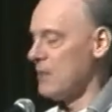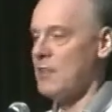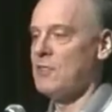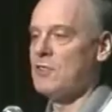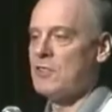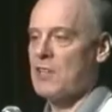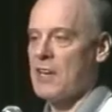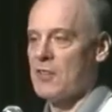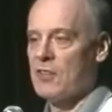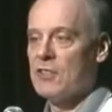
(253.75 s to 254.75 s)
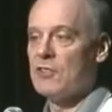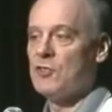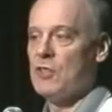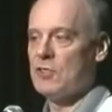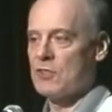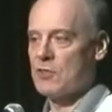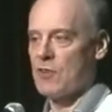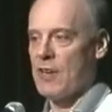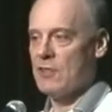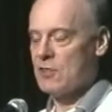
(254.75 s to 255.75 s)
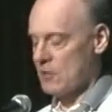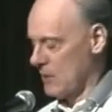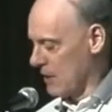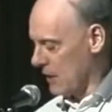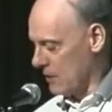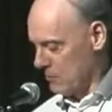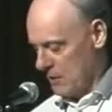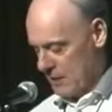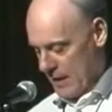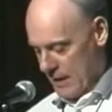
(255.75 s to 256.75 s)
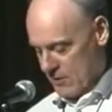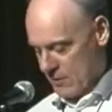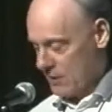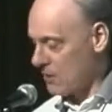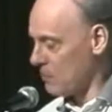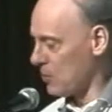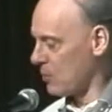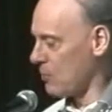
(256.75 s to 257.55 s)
that the designer is Jesus Christ? And then we can ask a couple of